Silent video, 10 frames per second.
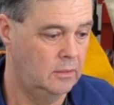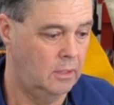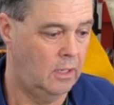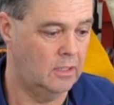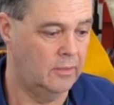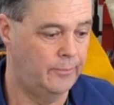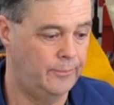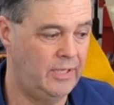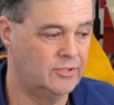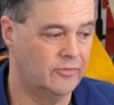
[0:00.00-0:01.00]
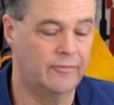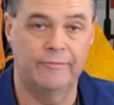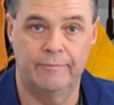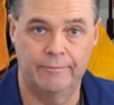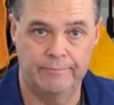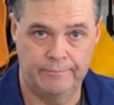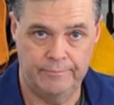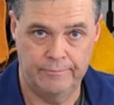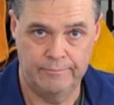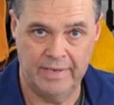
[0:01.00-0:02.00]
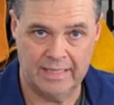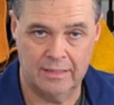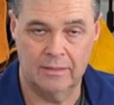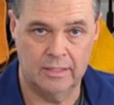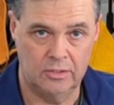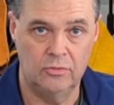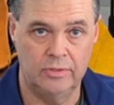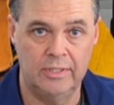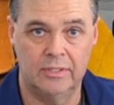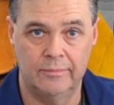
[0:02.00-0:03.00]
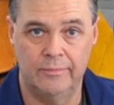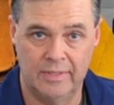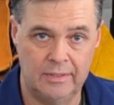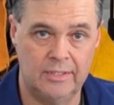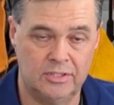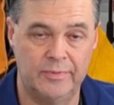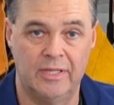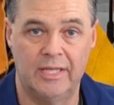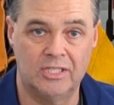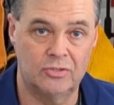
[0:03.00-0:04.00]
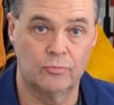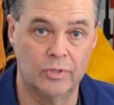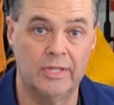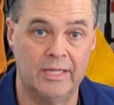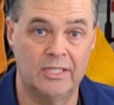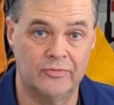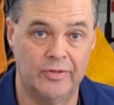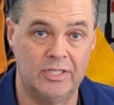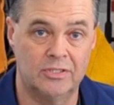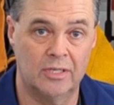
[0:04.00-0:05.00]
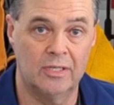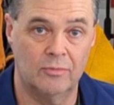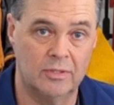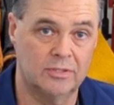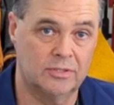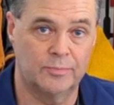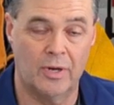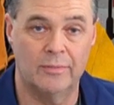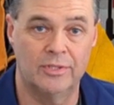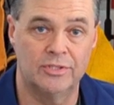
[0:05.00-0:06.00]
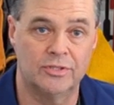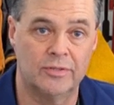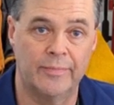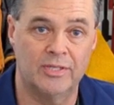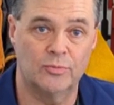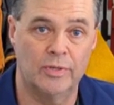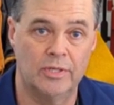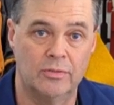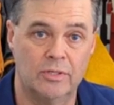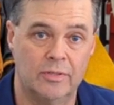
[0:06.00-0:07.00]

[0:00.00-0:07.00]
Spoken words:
a piece of metal that it needs to be a really nice finish on it, well, this probably isn't the best way to do it.